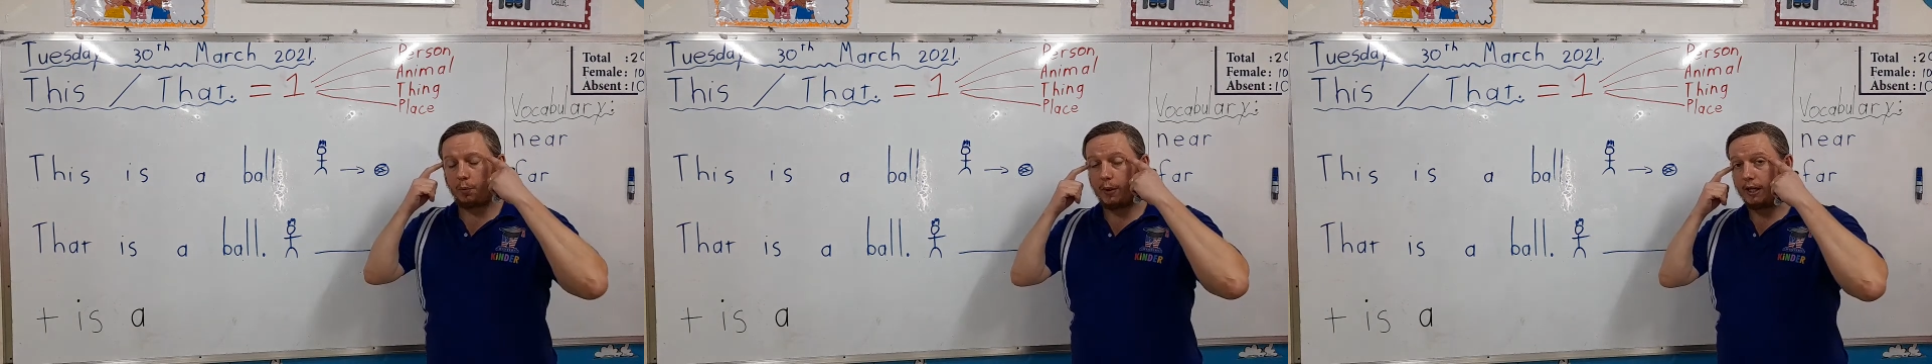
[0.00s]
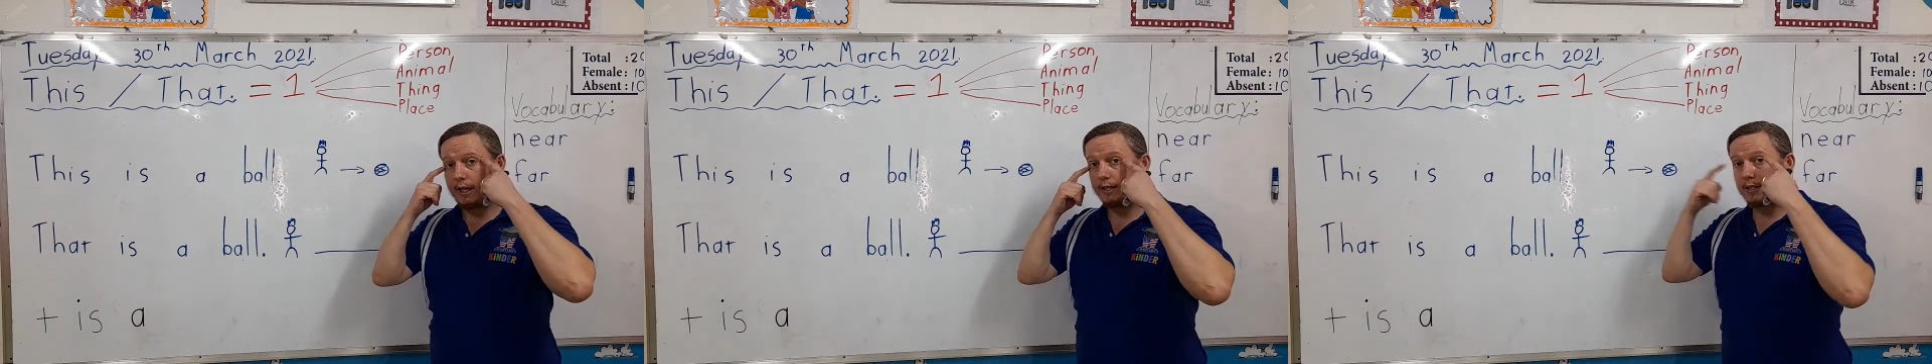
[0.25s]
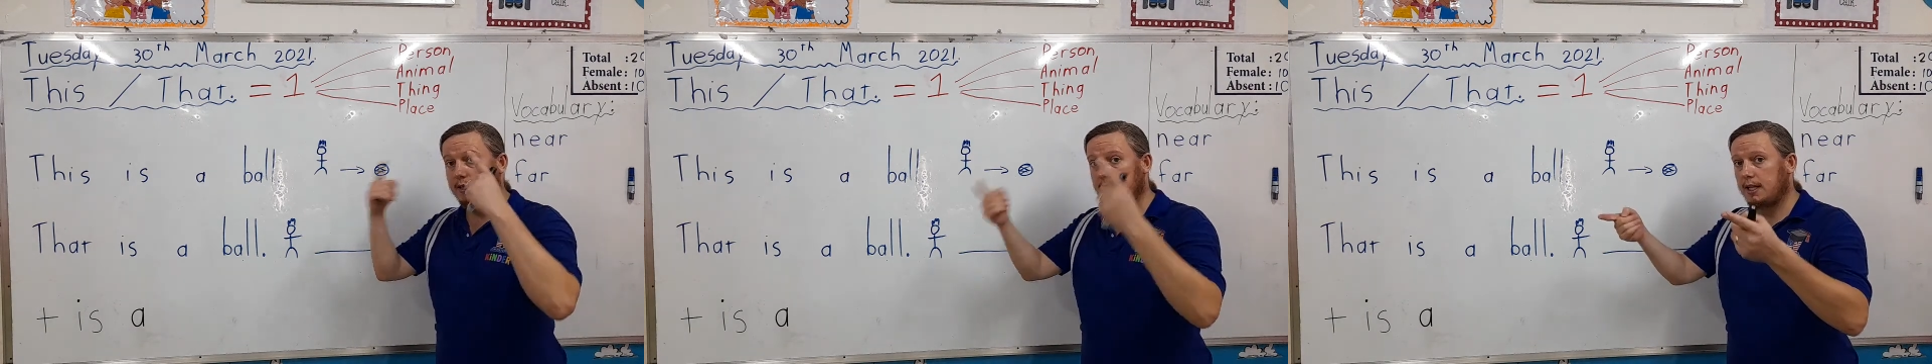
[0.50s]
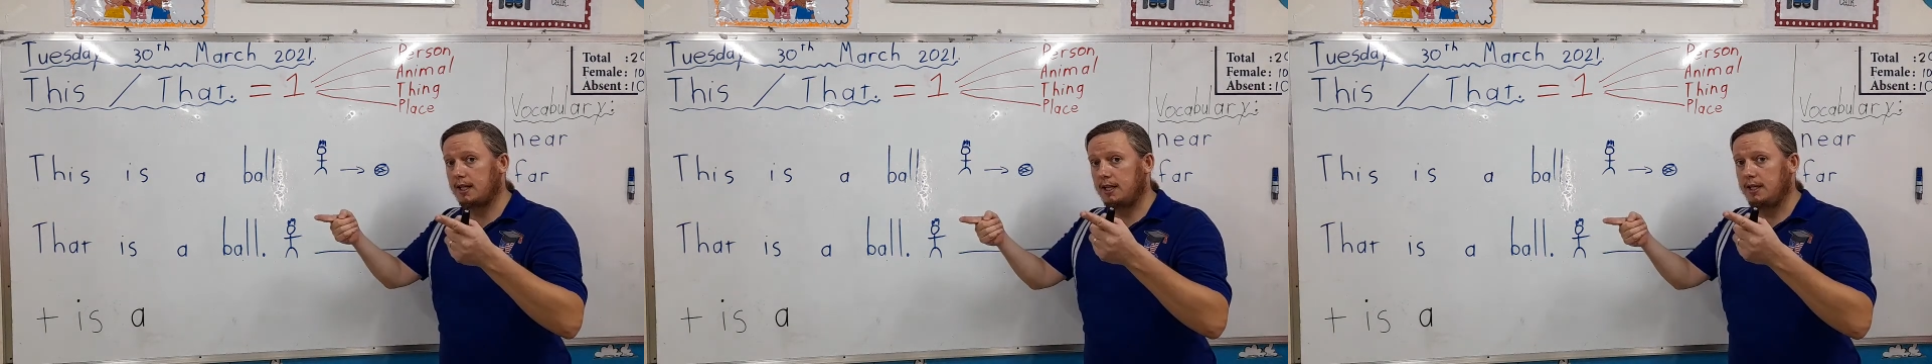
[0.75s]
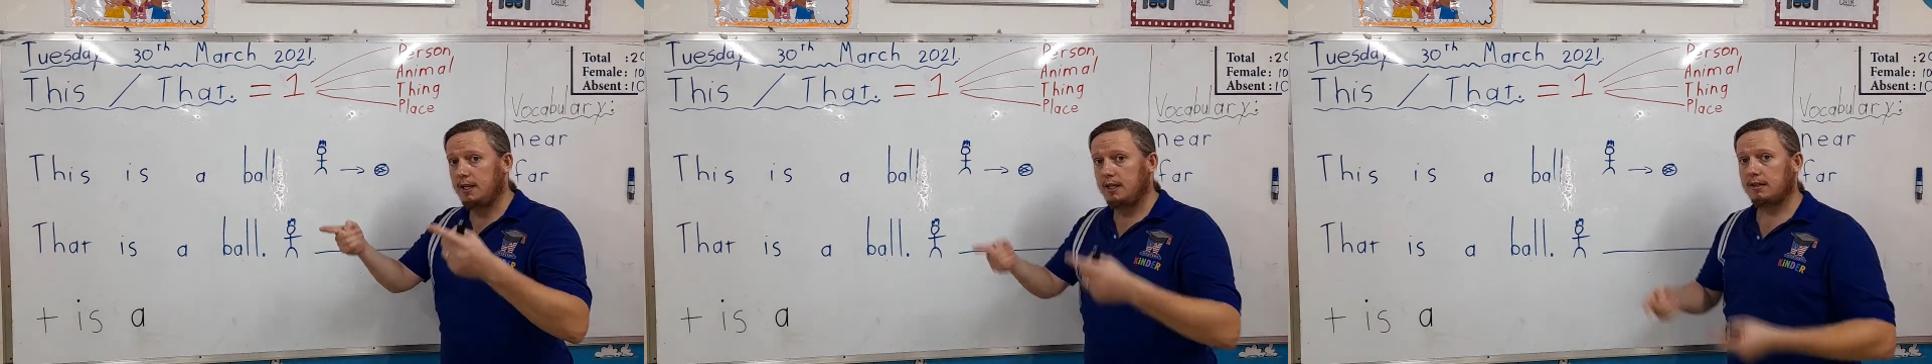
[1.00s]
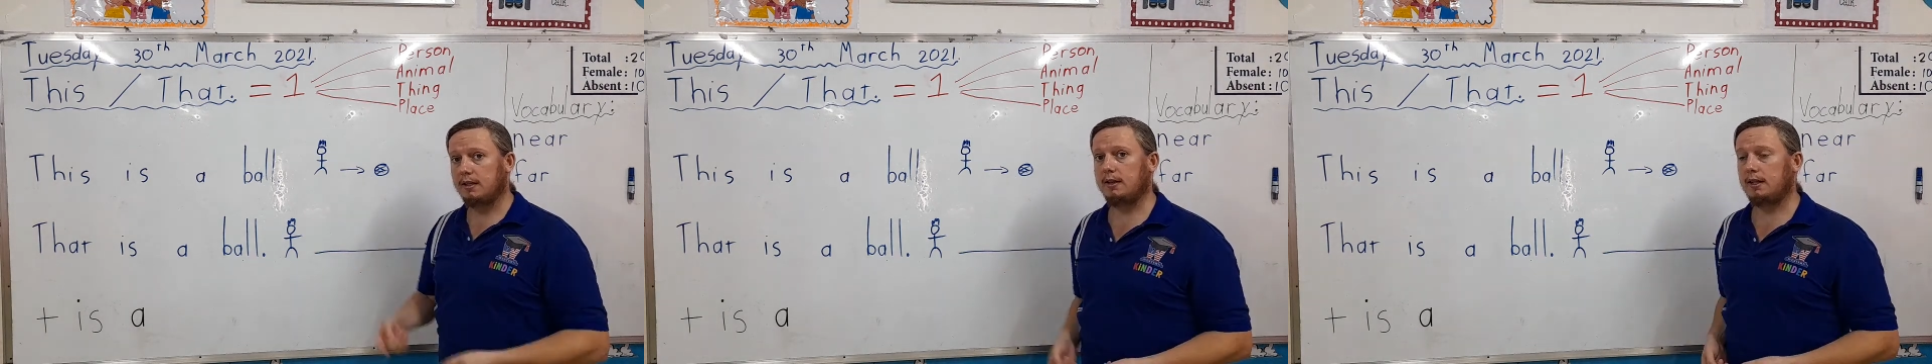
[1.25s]
we can
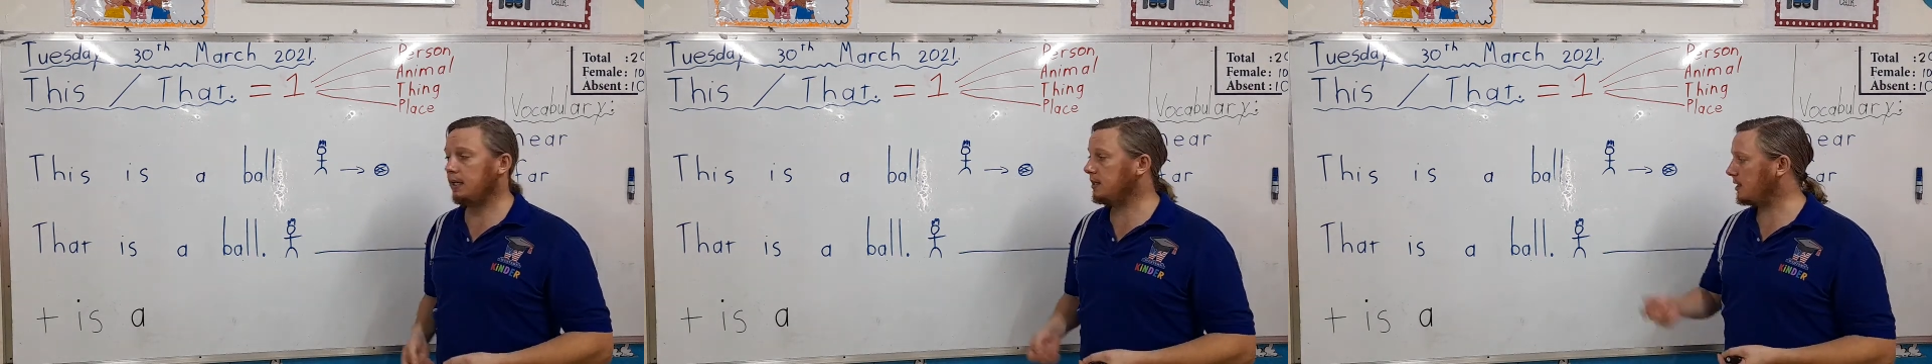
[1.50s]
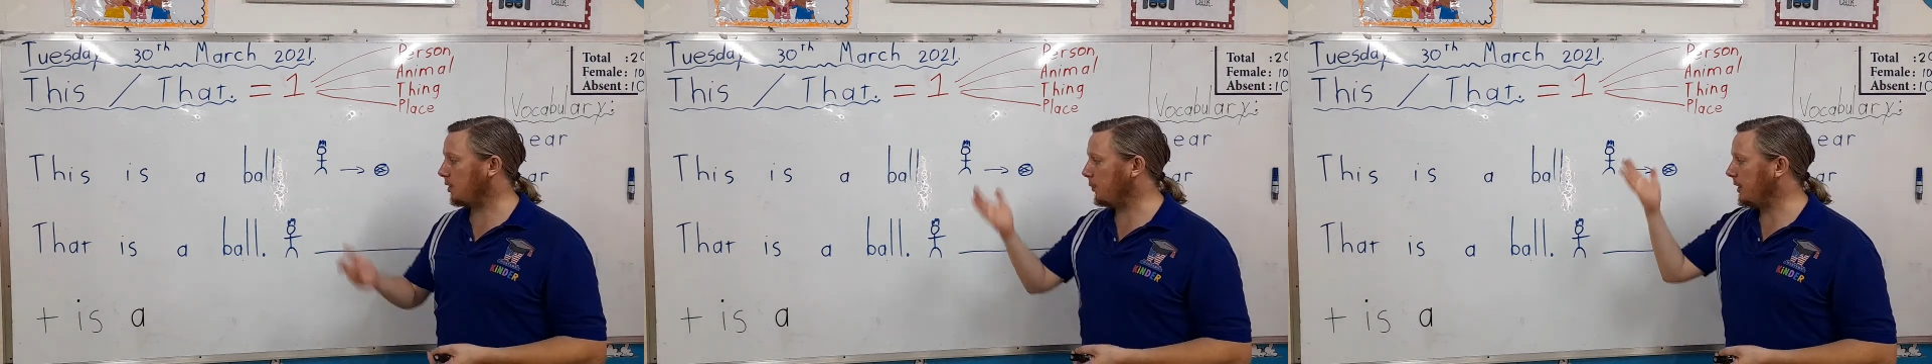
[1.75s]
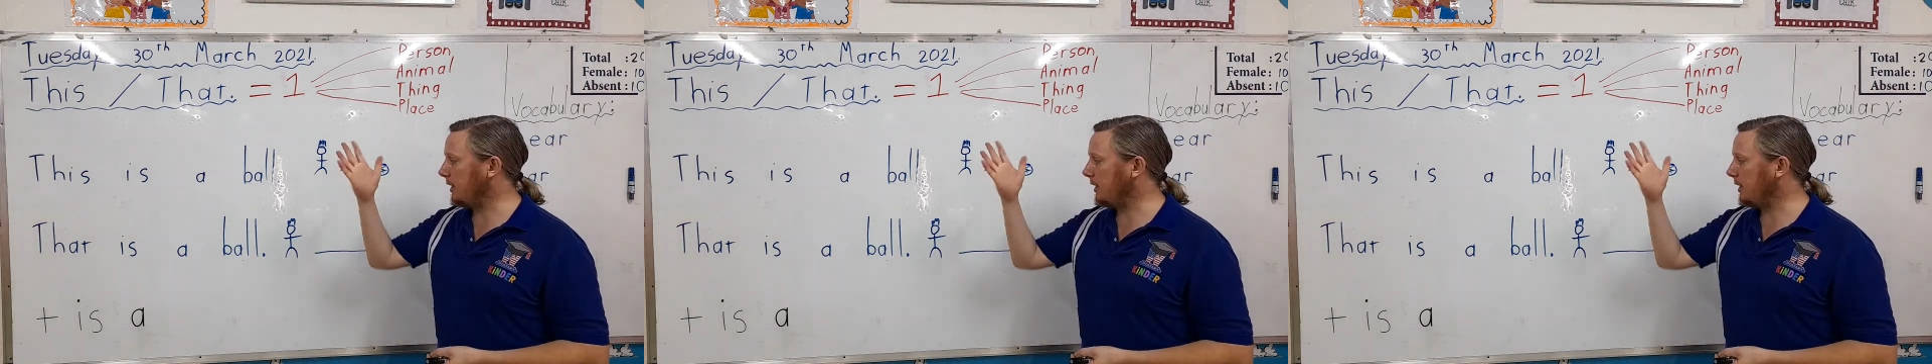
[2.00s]
see, the things that we